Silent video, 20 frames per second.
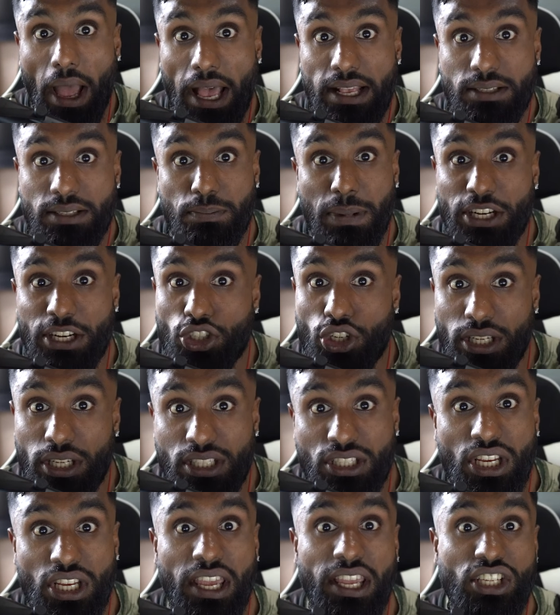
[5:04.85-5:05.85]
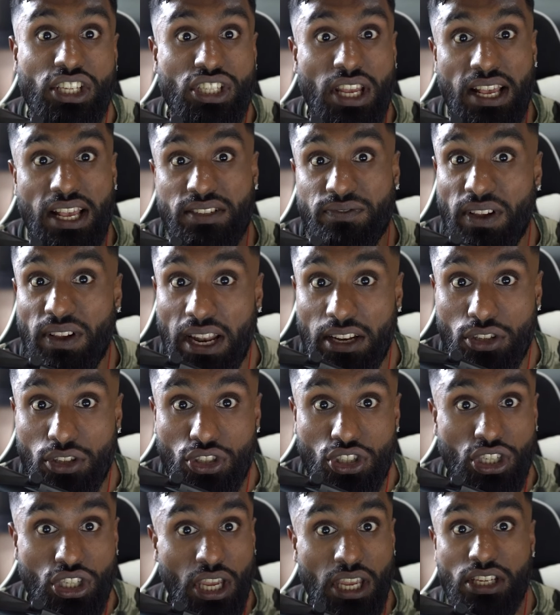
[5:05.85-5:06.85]
As metrics change, as
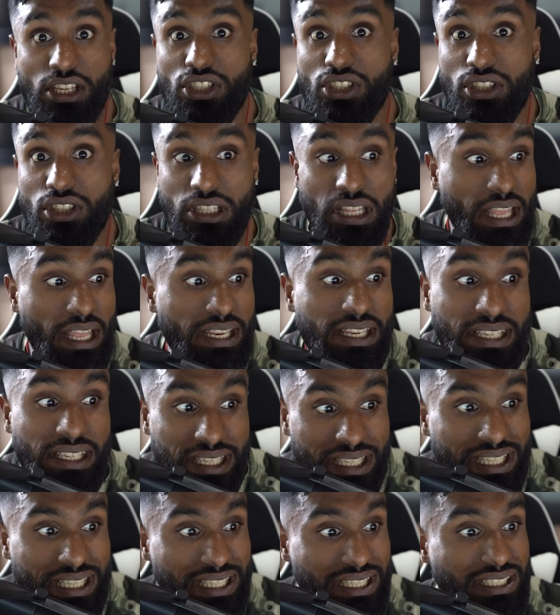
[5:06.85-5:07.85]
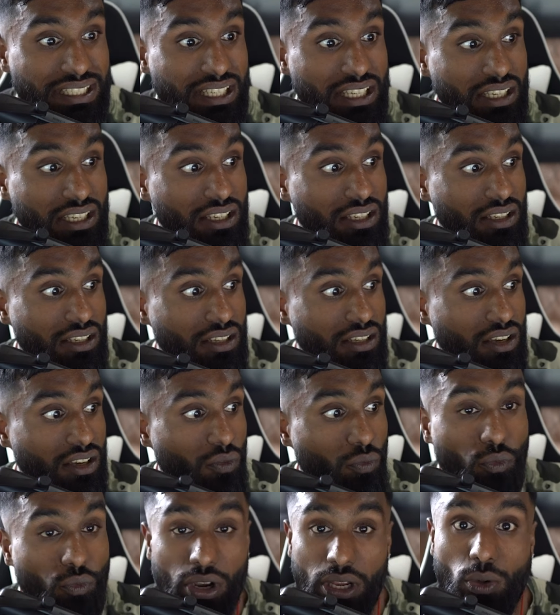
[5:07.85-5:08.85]
values change, they need
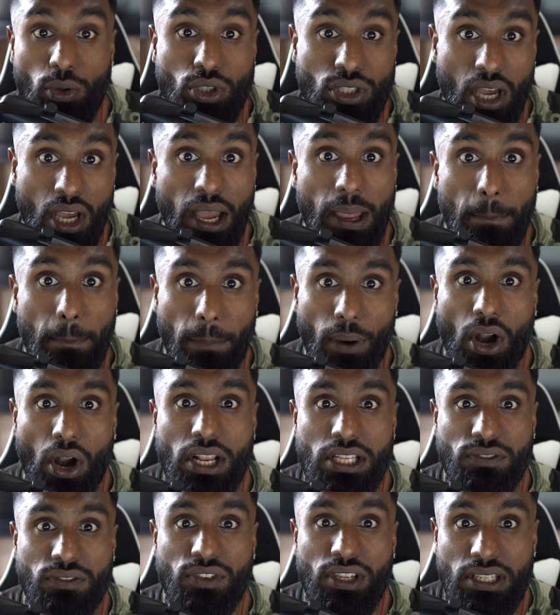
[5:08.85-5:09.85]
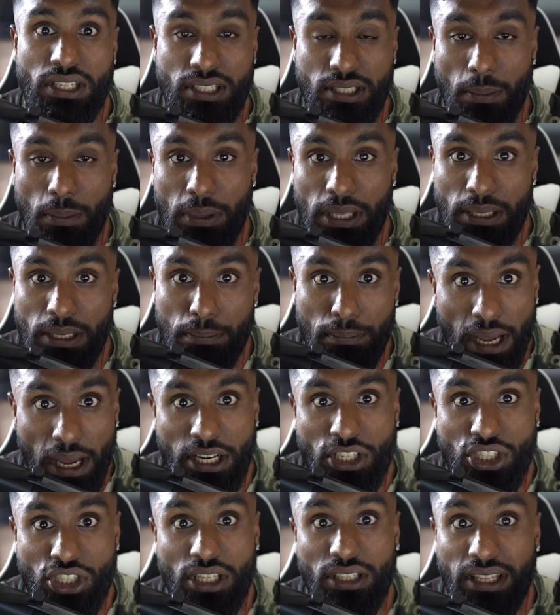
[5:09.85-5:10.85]
real-time price feeds to be
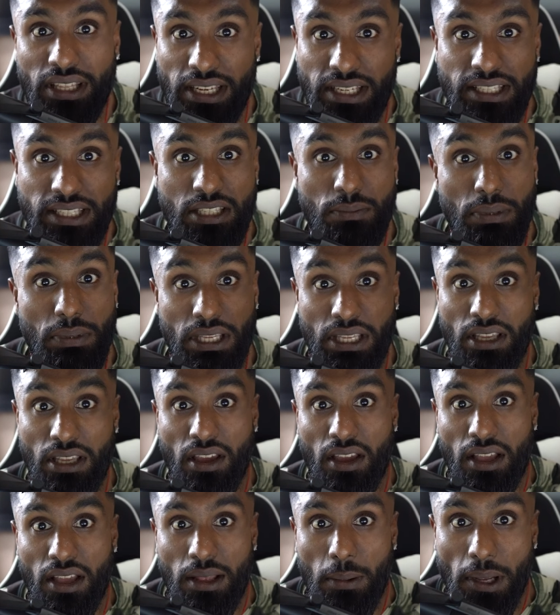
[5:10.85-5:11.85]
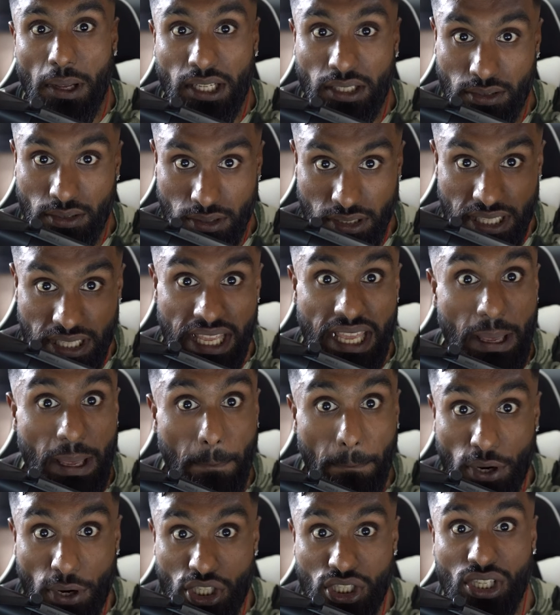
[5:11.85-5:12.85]
matching, they need to be near,
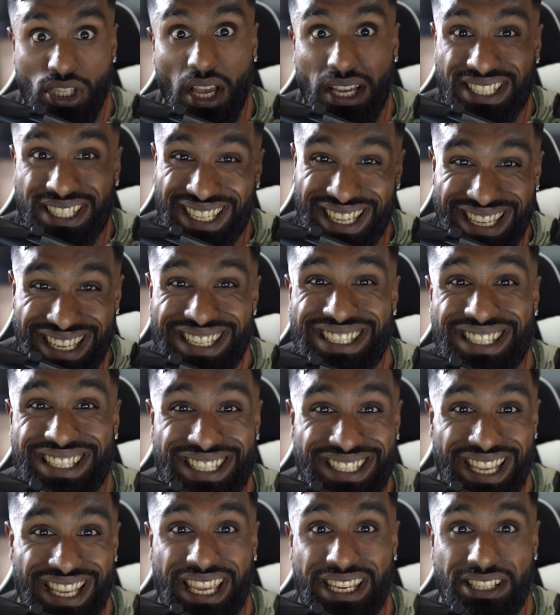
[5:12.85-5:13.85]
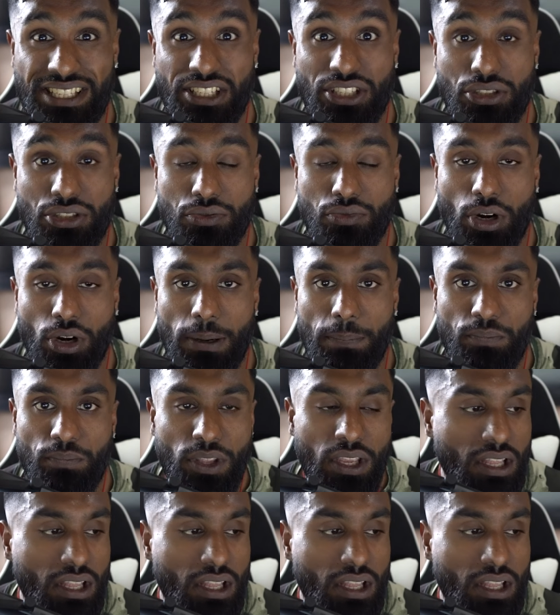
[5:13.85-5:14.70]
precise, instantaneous, right?